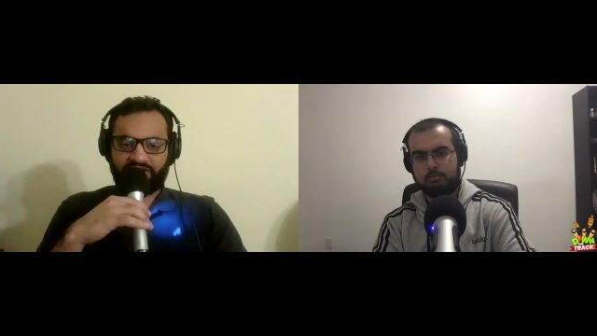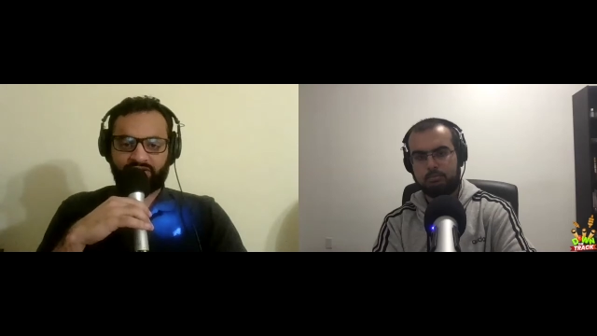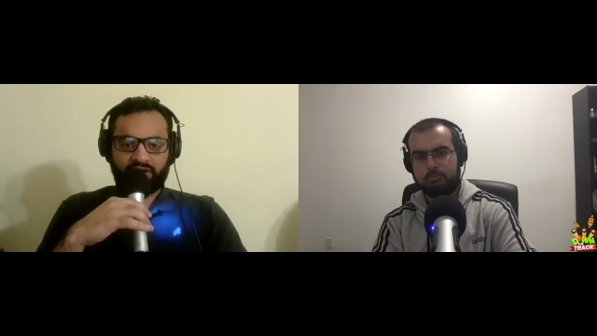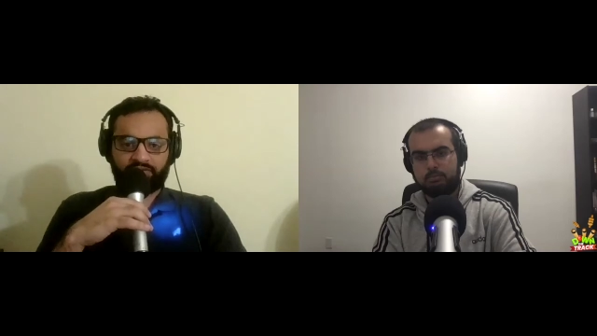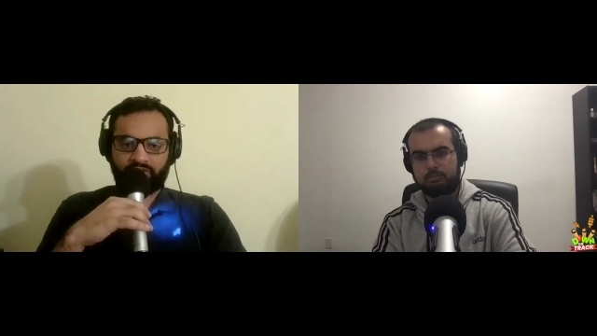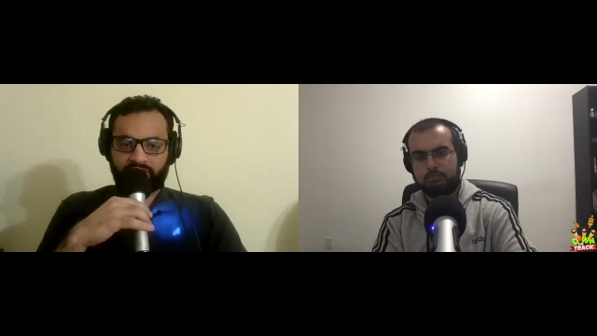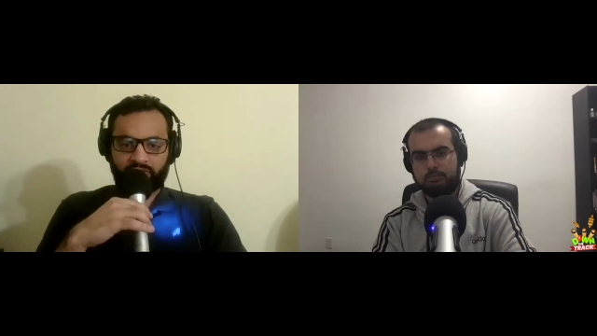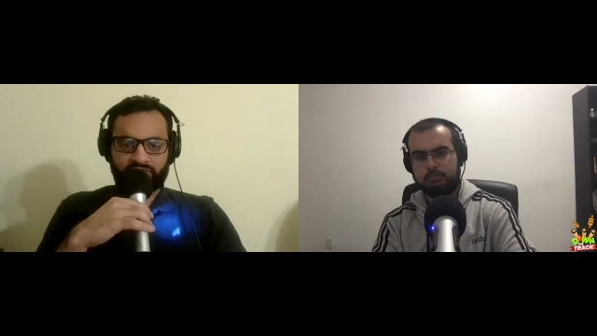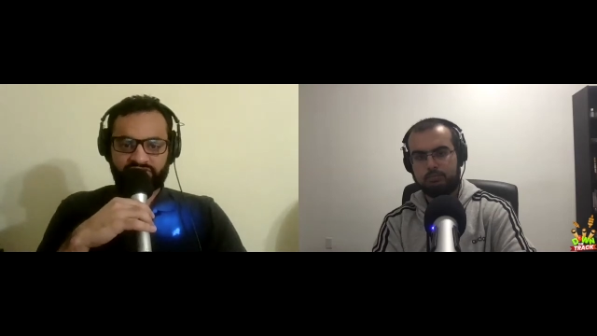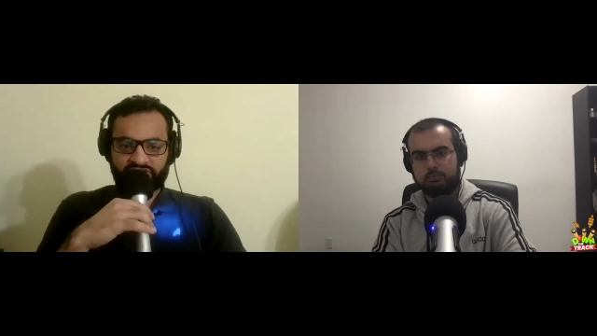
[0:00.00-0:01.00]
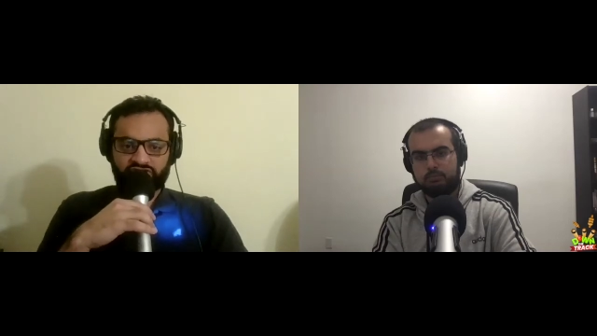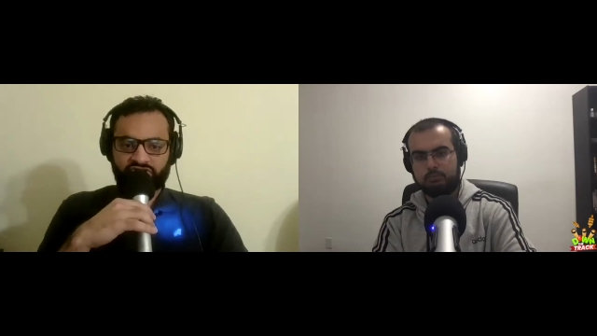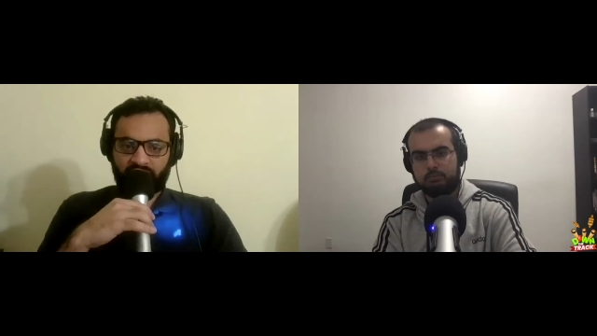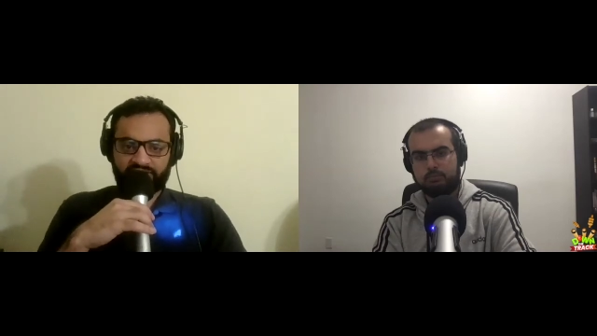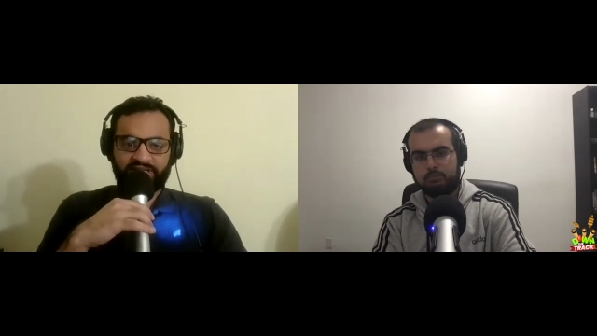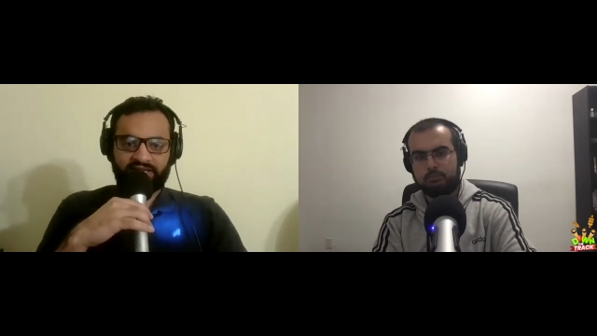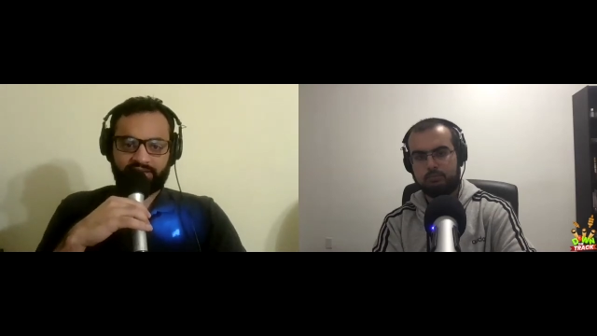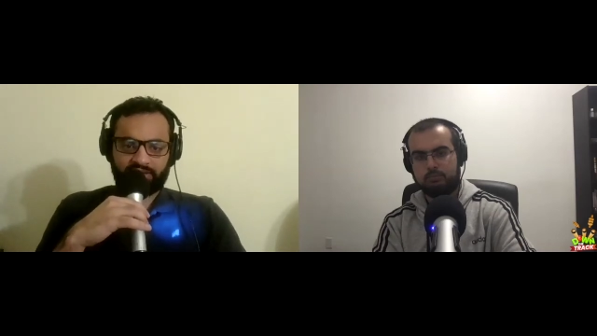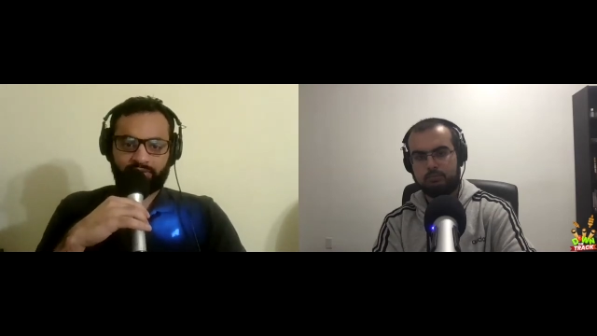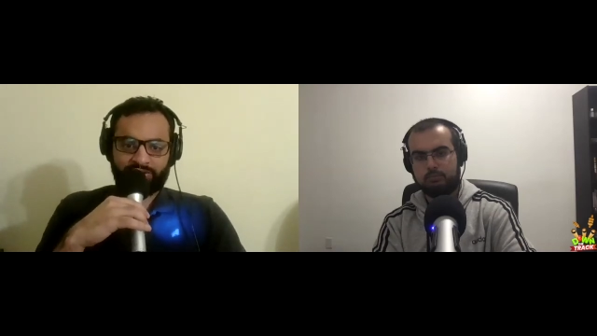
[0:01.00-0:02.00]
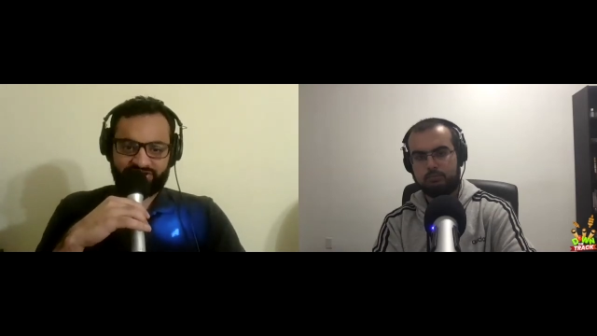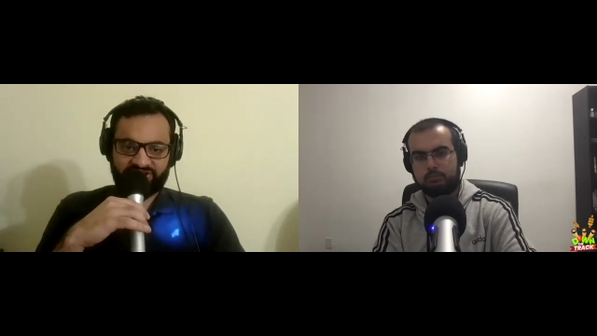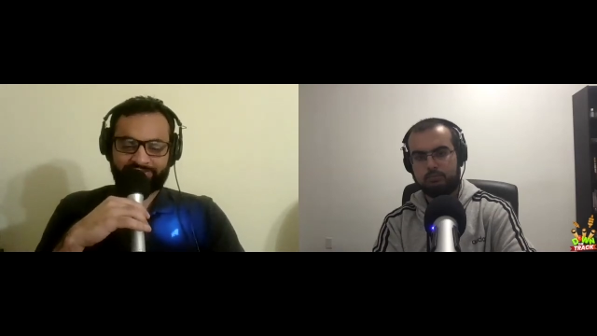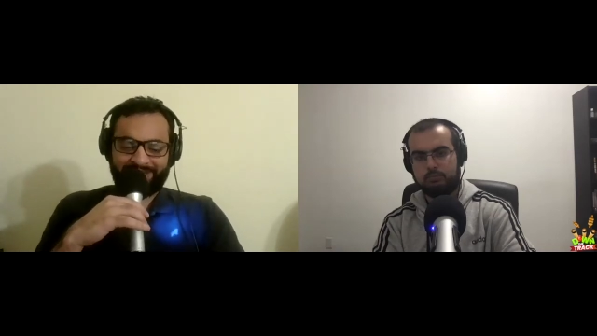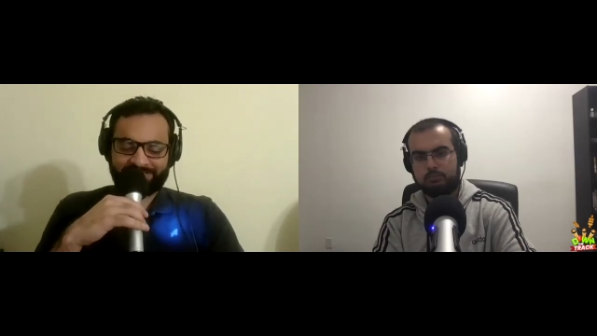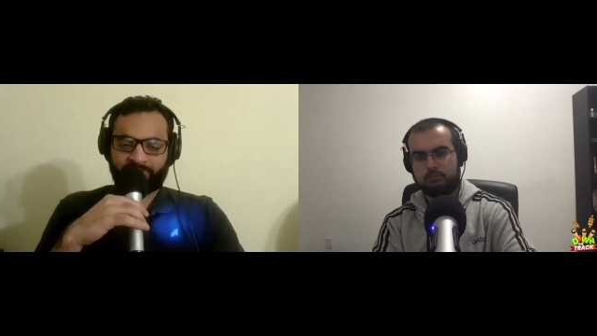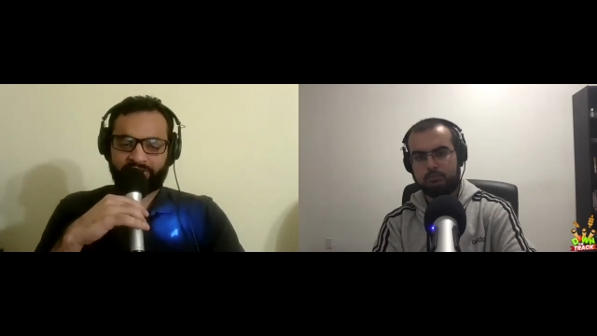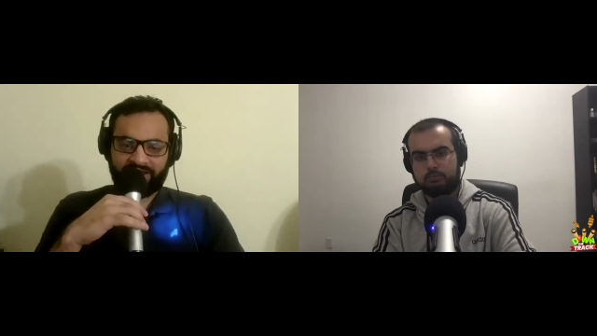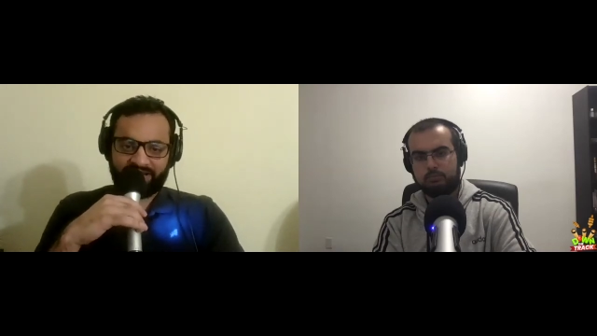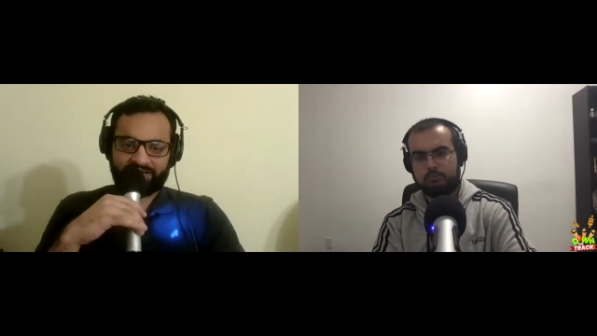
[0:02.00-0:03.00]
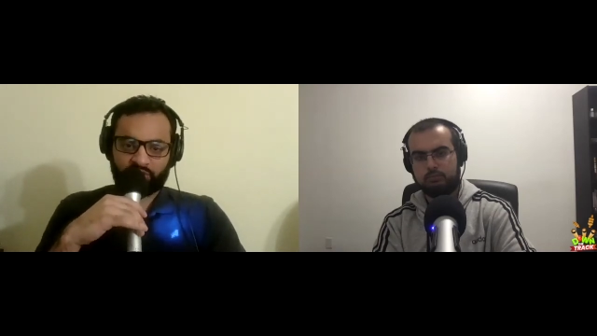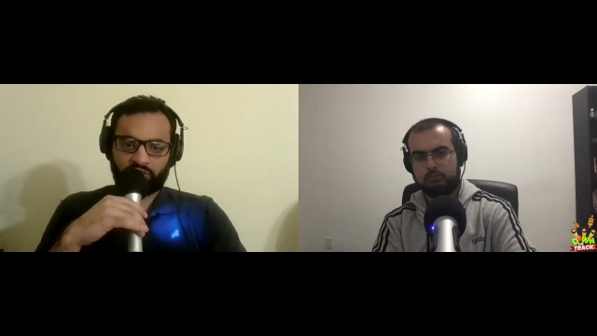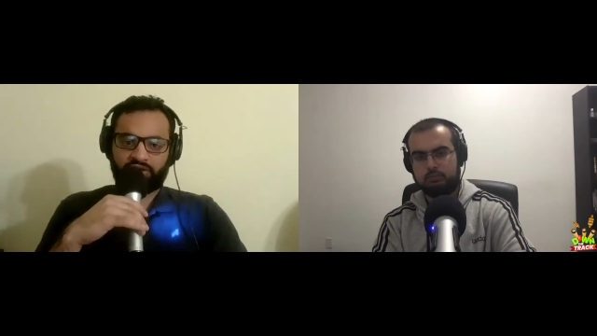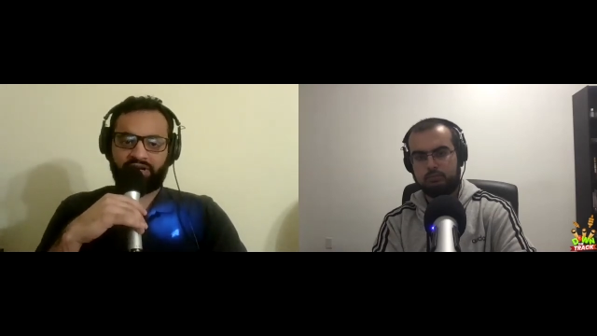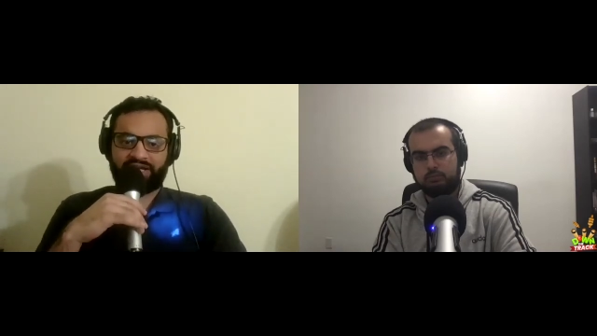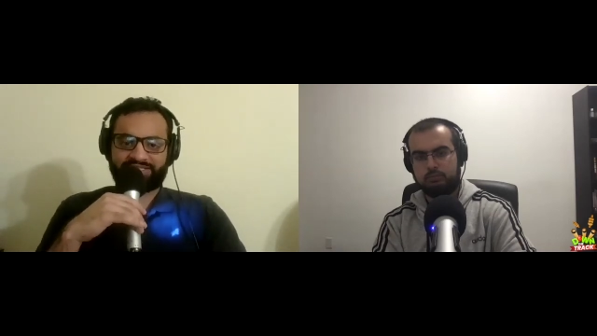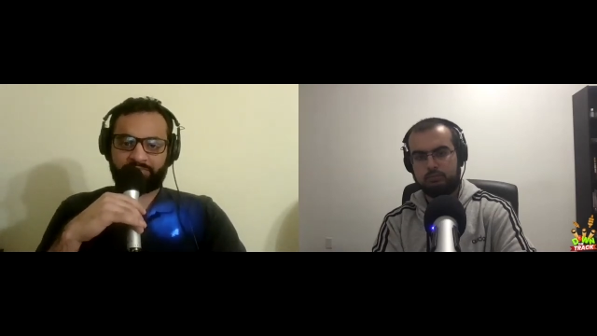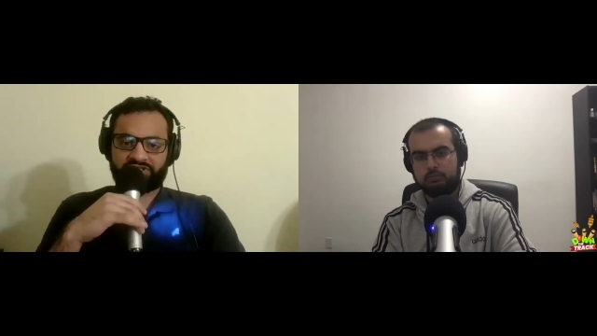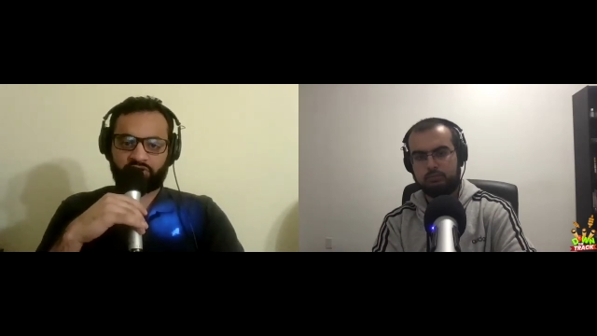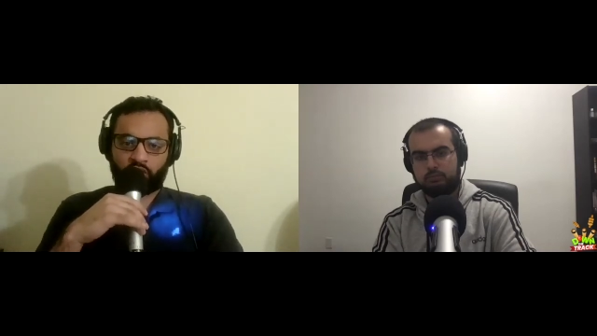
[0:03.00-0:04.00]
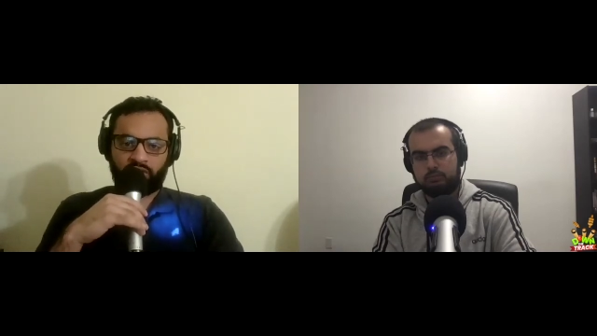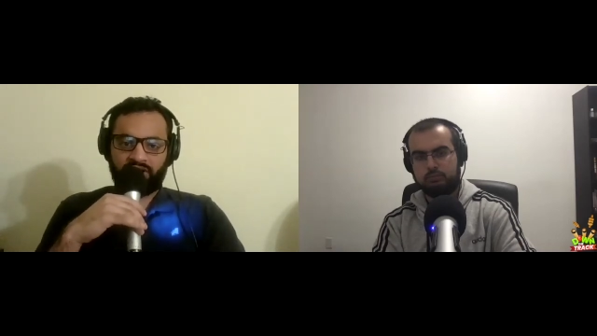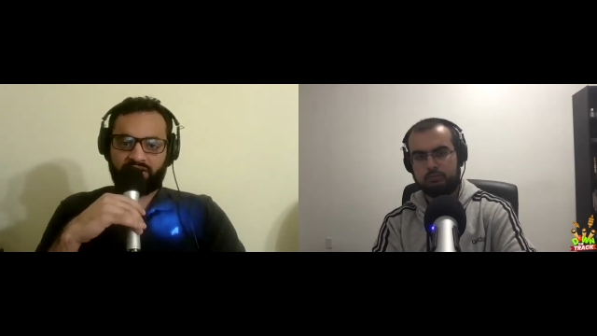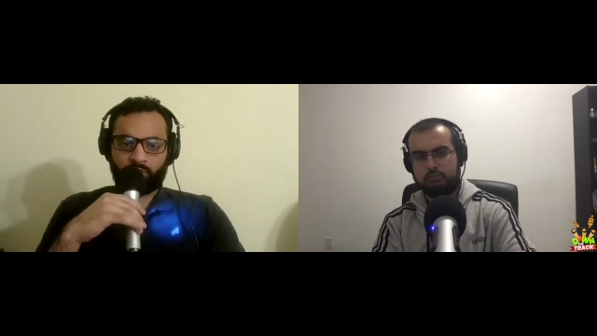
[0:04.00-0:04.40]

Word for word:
Speaker 1: to convert those starts that uh, West Indies batsmen are getting to a nice big score,